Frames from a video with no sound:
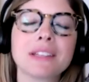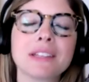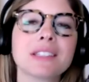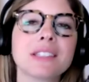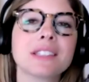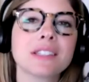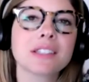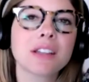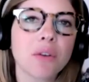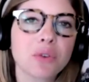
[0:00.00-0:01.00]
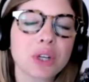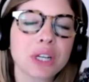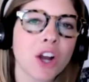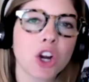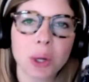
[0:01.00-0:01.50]
is
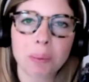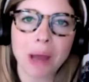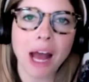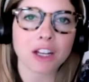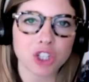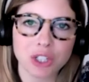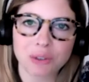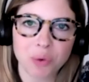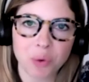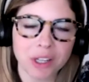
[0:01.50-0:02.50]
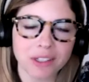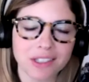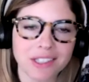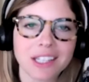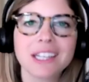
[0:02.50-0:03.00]
discovering our compassionate
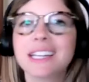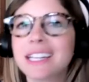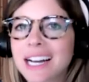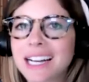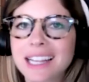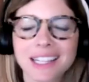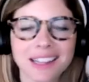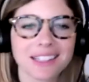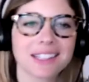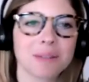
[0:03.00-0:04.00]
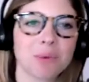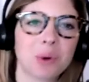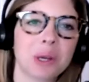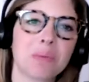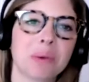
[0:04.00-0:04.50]
voice. I like this theme
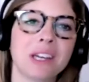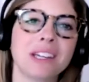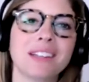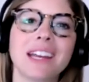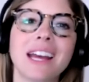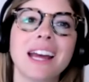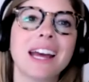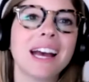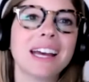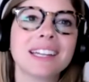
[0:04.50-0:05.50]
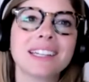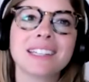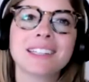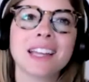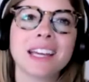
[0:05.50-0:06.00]
quite a bit. And
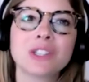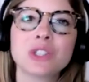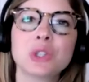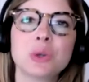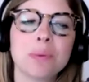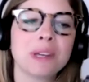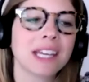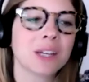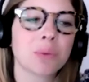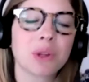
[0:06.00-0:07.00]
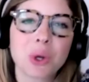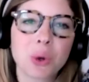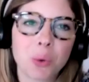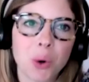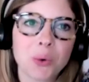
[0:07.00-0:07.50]
I'd like to begin with a
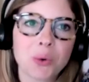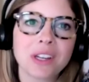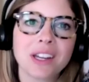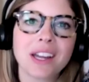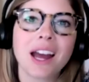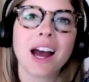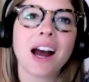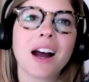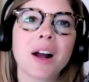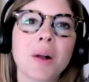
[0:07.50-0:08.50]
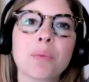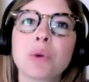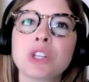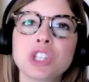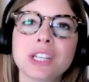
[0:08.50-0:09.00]
quote,
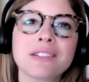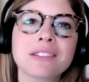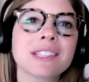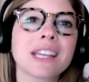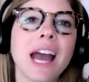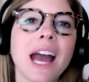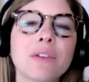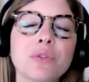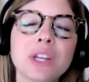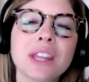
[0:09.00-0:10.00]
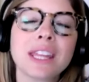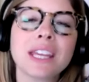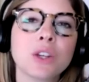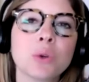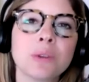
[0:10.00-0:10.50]
which is,
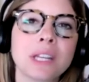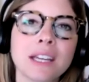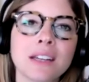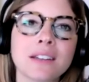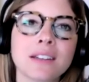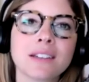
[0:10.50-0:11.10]
"Everything you need,